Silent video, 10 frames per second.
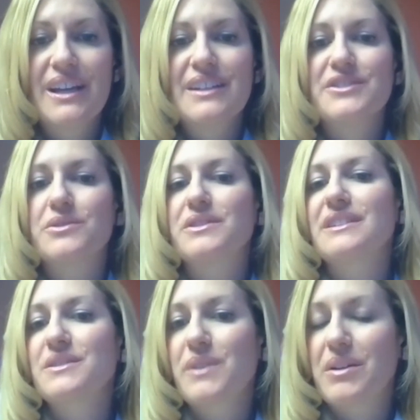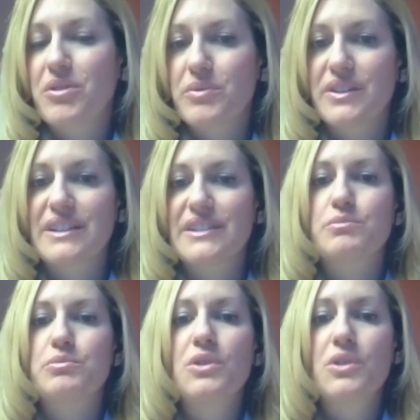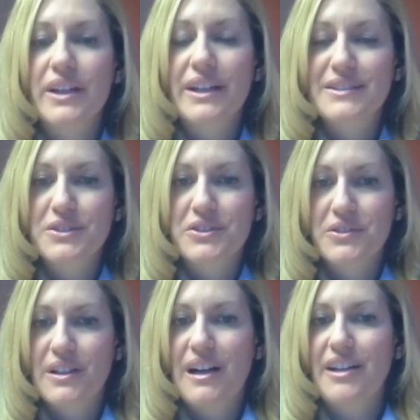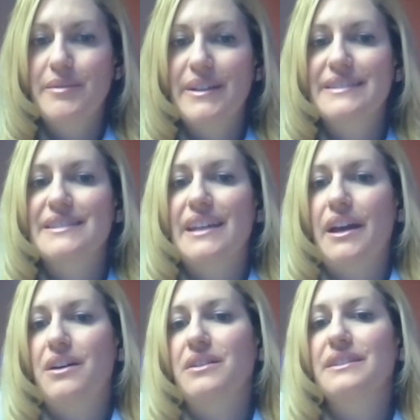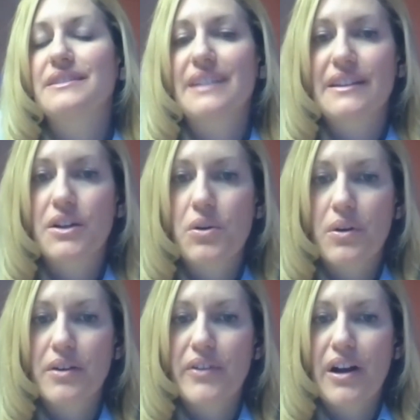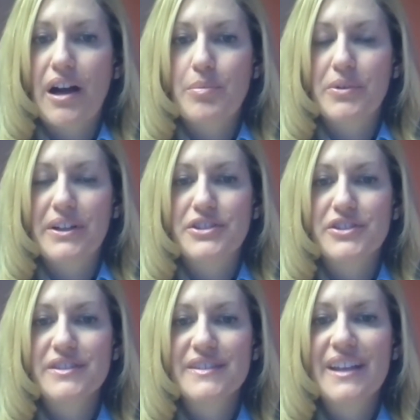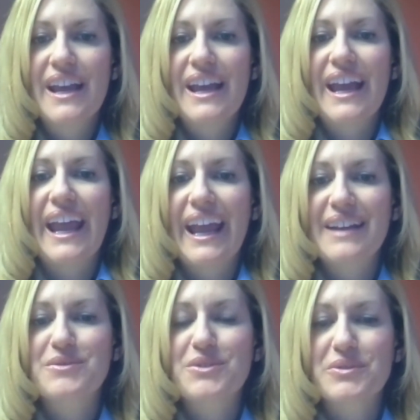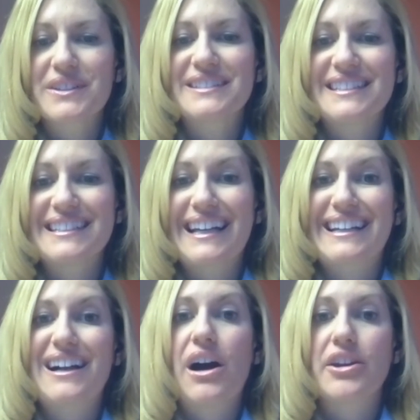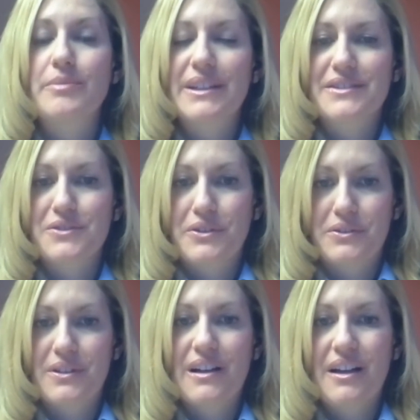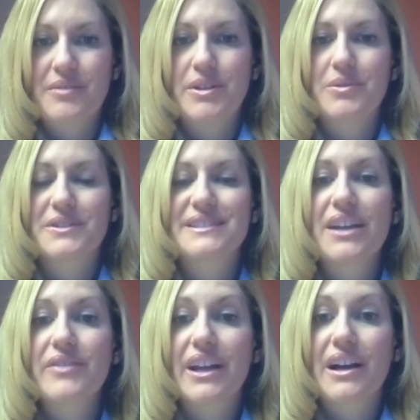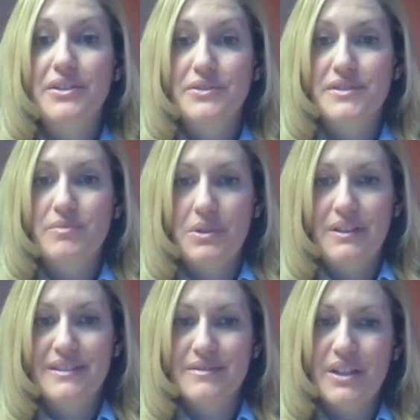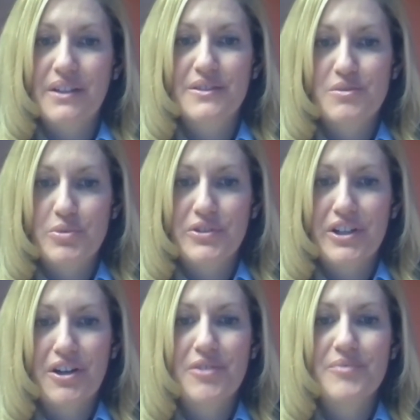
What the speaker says: So in this way, we're really deploying circular economy at scale inside the core of our operations. And we're really seeing that economy in circular economy. We're saving hundreds of millions of dollars per year.